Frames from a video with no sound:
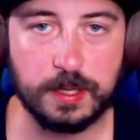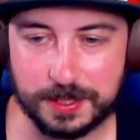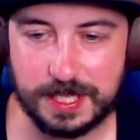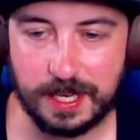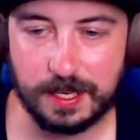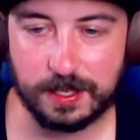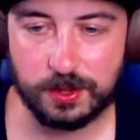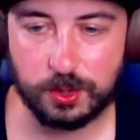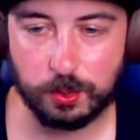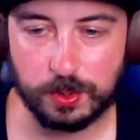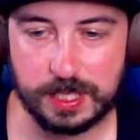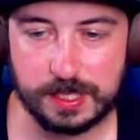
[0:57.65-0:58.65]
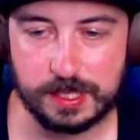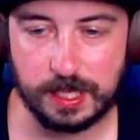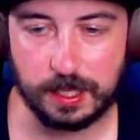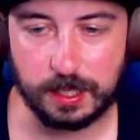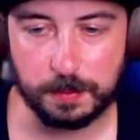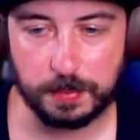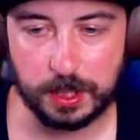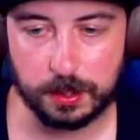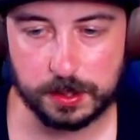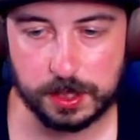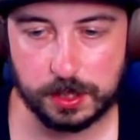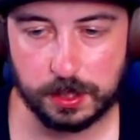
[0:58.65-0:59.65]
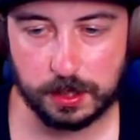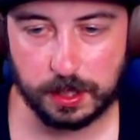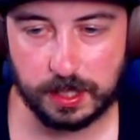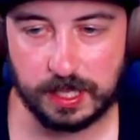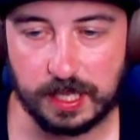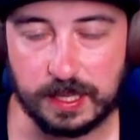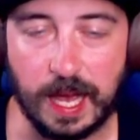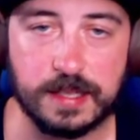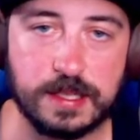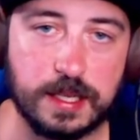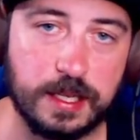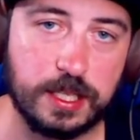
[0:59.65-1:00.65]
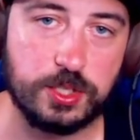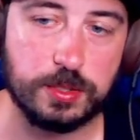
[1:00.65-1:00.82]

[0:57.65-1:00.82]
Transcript: take 3 sanity pills. Again, that's going to get